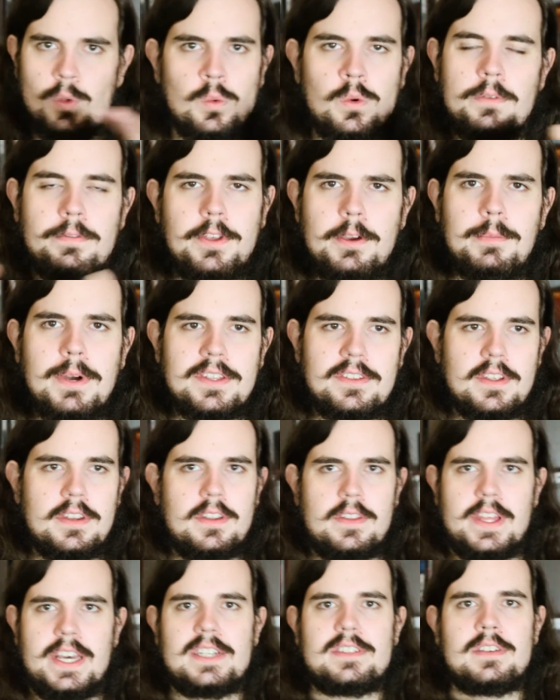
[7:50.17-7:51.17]
we're a few months
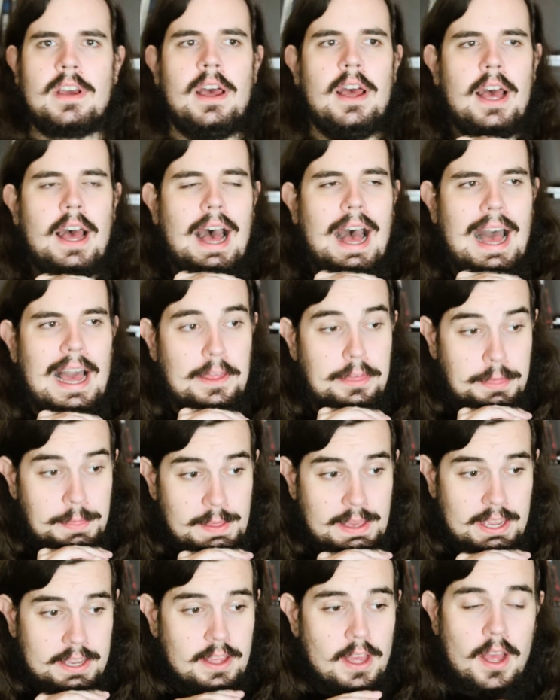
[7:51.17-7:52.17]
into this. I
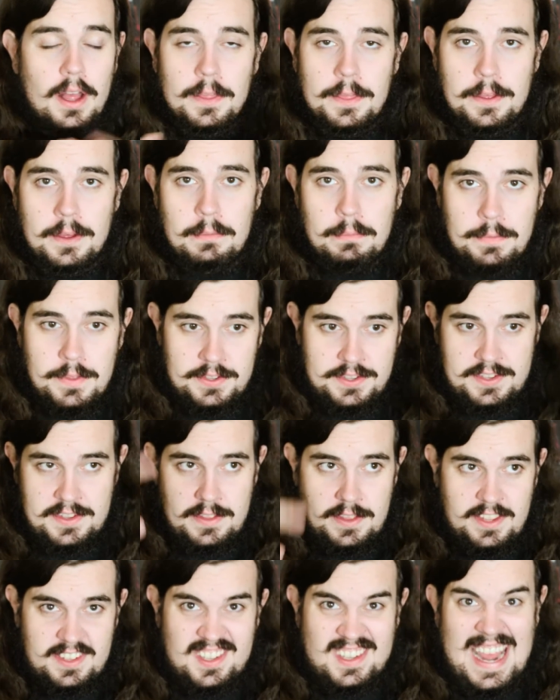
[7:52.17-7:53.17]
think the, the,
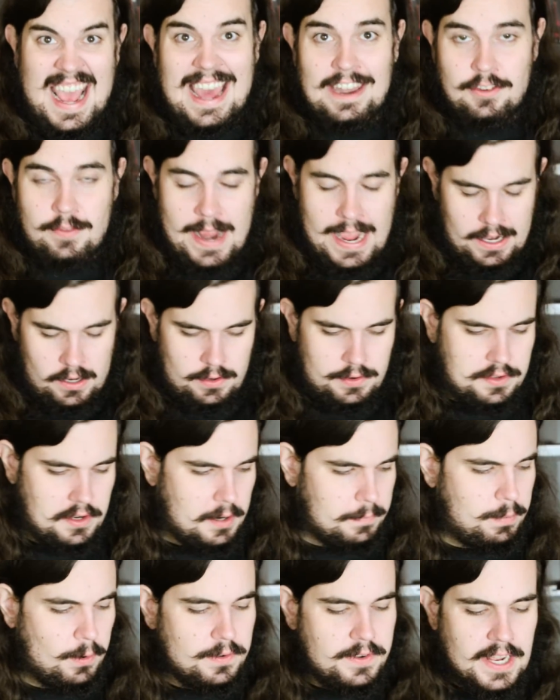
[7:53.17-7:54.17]
the stat trackers
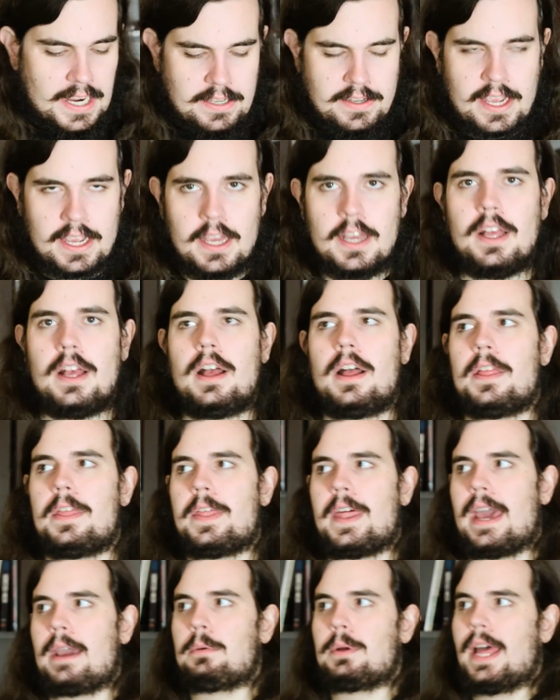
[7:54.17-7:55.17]
are predicting
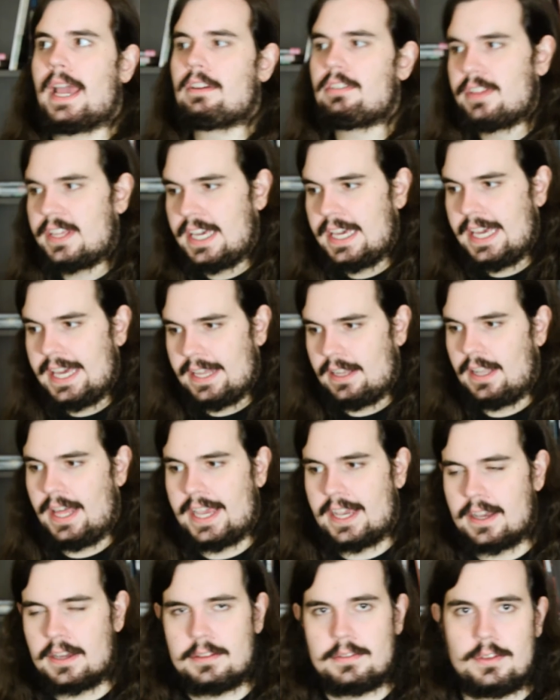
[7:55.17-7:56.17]
that I will actually hit
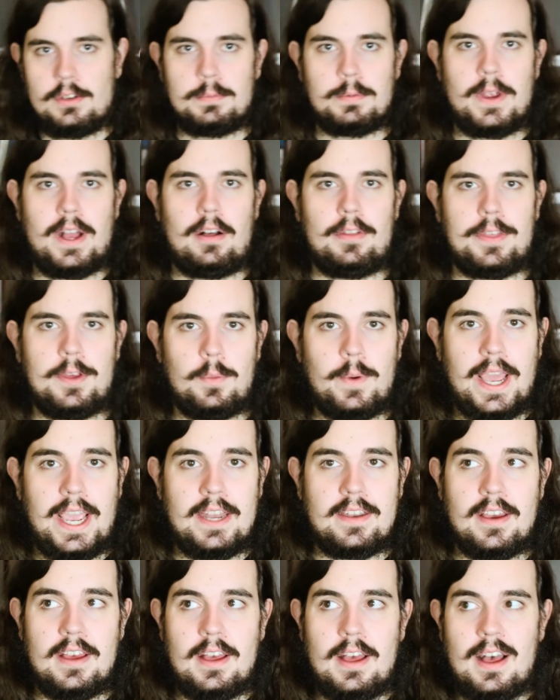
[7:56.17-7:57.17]
like a super healthy
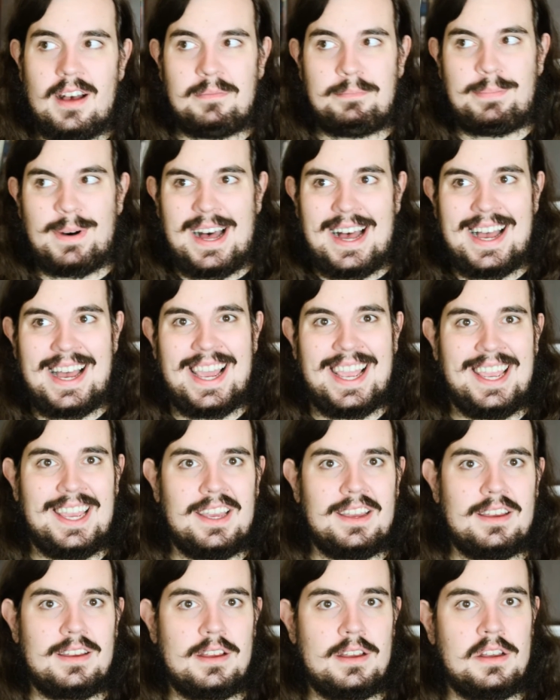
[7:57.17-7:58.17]
weight
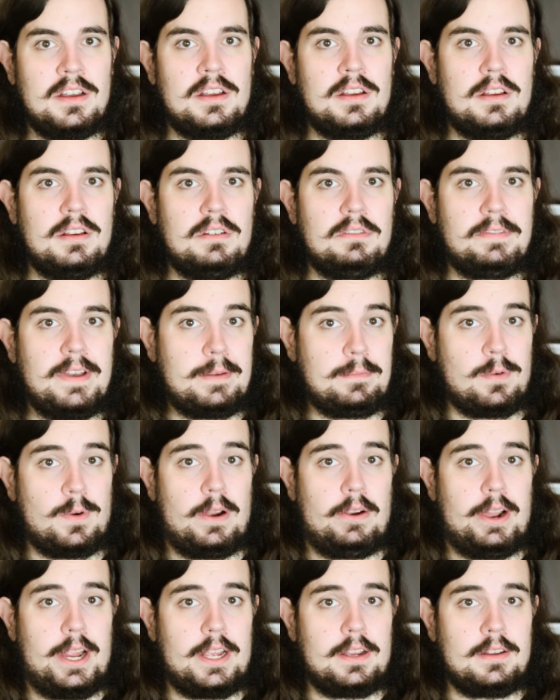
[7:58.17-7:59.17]
by
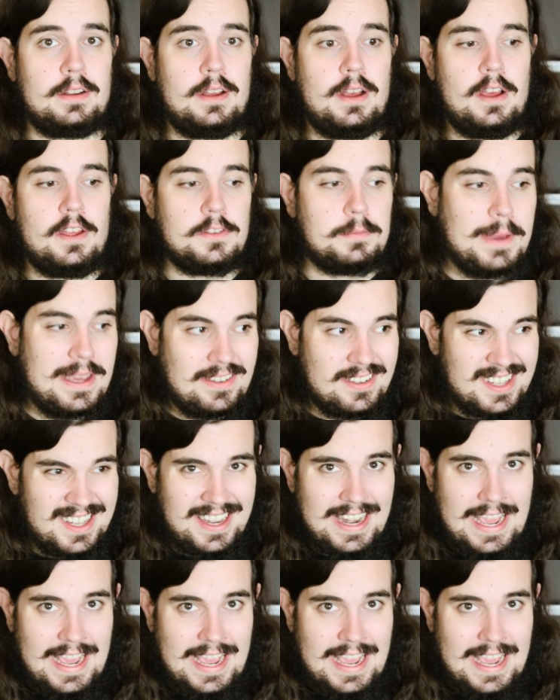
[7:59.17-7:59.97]
February. It's basically